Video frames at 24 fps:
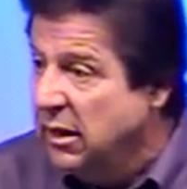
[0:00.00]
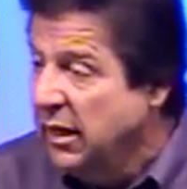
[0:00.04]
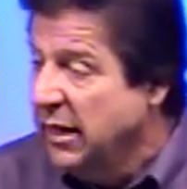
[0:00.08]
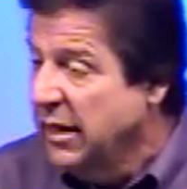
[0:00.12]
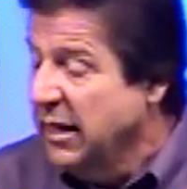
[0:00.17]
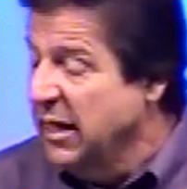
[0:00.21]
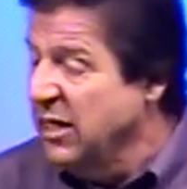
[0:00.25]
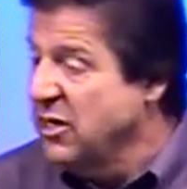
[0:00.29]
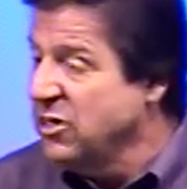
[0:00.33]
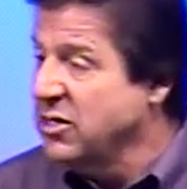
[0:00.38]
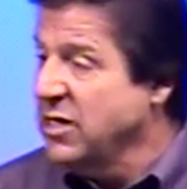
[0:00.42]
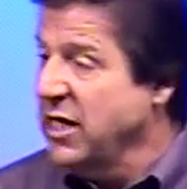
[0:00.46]

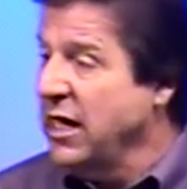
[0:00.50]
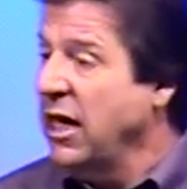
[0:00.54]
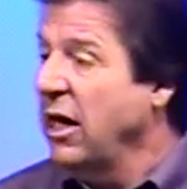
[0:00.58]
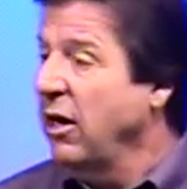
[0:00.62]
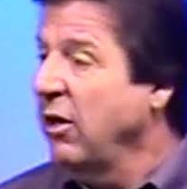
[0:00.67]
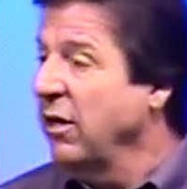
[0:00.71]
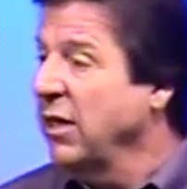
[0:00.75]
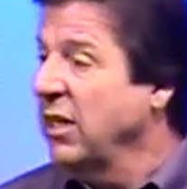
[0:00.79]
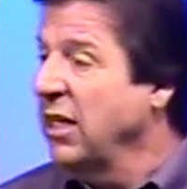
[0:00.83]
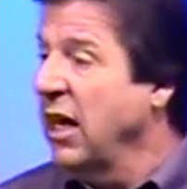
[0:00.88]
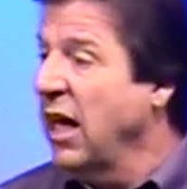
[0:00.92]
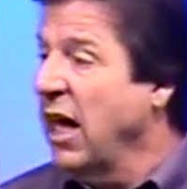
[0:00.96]
He's there,
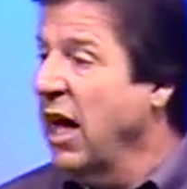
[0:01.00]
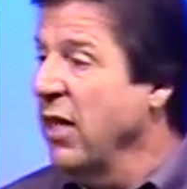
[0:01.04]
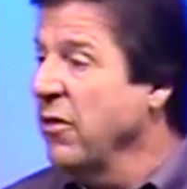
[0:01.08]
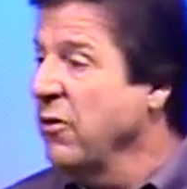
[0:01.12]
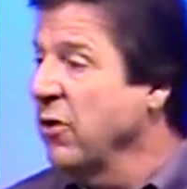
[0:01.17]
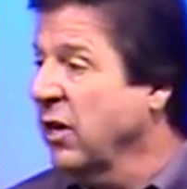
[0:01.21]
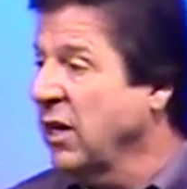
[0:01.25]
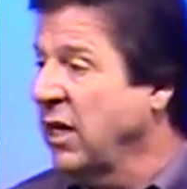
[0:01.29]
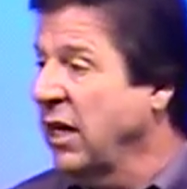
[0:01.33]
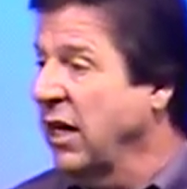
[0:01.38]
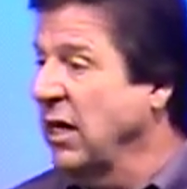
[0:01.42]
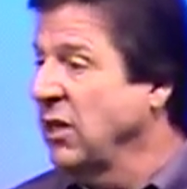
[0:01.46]
and the other
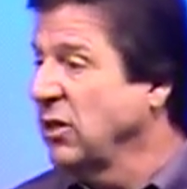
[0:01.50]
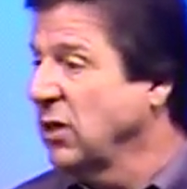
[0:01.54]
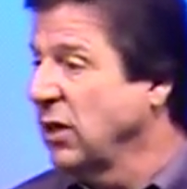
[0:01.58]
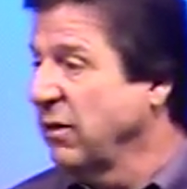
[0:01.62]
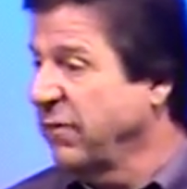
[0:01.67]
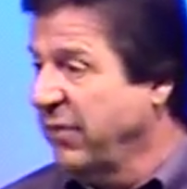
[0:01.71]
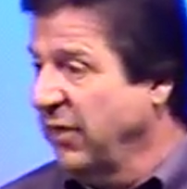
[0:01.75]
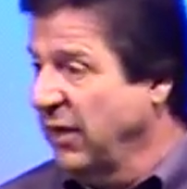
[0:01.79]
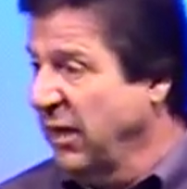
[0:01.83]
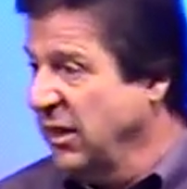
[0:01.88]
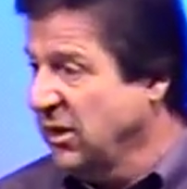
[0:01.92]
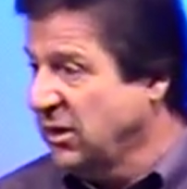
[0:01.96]
kings of the
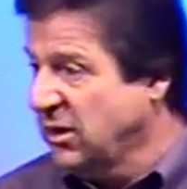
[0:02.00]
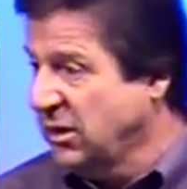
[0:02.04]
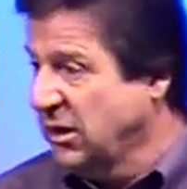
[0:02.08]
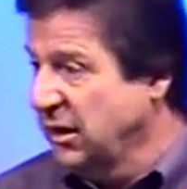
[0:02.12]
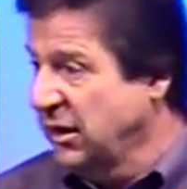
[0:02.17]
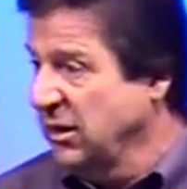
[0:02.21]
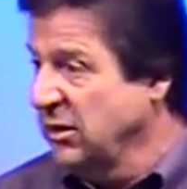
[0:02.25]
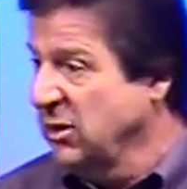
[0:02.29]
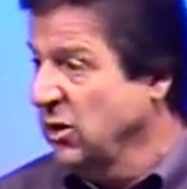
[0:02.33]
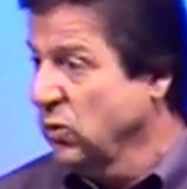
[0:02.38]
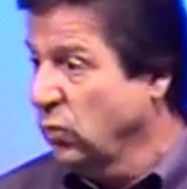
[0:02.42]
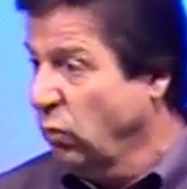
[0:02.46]

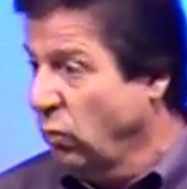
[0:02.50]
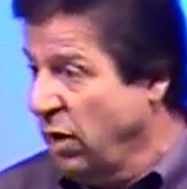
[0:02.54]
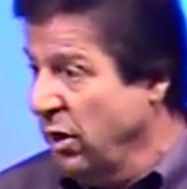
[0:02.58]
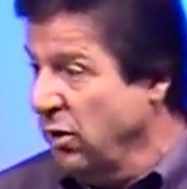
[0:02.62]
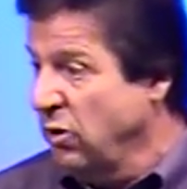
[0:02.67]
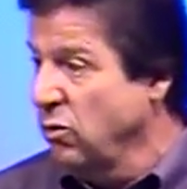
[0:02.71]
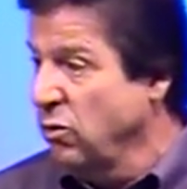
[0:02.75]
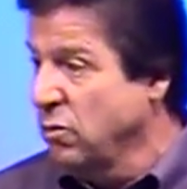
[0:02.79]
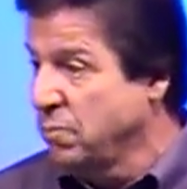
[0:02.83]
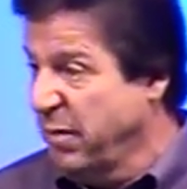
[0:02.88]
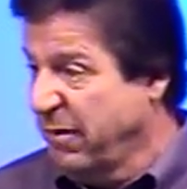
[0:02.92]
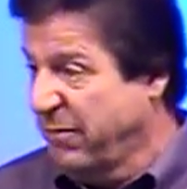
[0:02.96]
Philistines, there's one
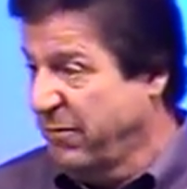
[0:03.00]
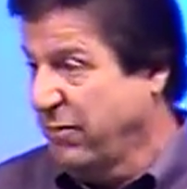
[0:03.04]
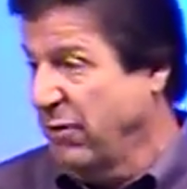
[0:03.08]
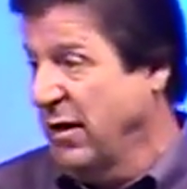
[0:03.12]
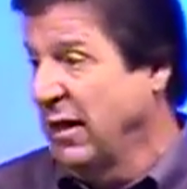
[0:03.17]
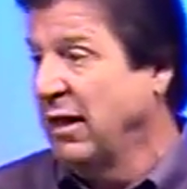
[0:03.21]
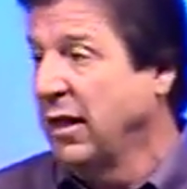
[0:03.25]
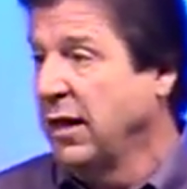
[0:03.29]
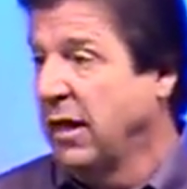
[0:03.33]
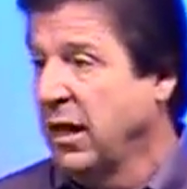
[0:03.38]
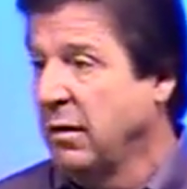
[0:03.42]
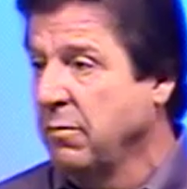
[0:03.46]
who's
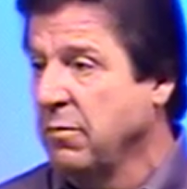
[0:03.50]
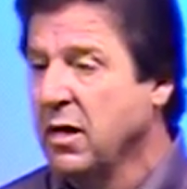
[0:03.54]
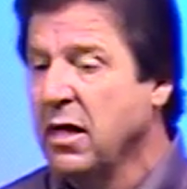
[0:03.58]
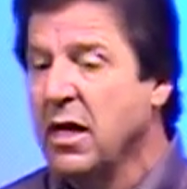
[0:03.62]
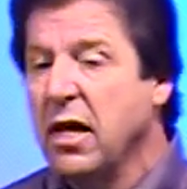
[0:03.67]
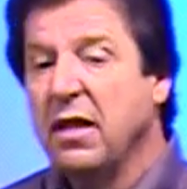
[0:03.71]
befriended him.